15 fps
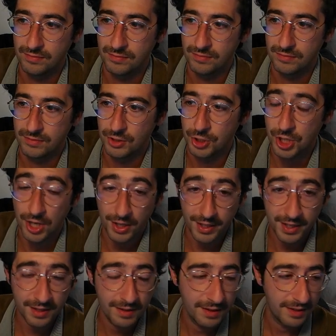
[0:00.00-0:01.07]

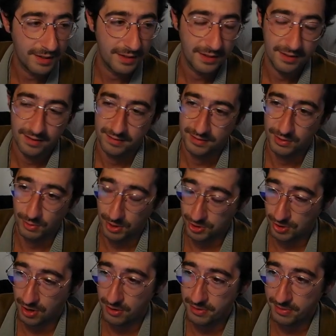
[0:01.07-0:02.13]
Chillin'? Do you want to
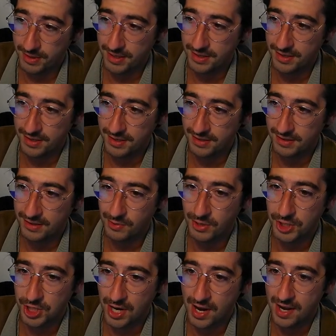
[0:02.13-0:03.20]
draw with me? Do you want to
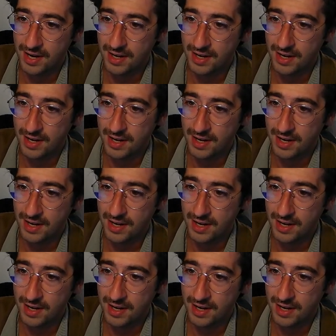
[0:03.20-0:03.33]
chat?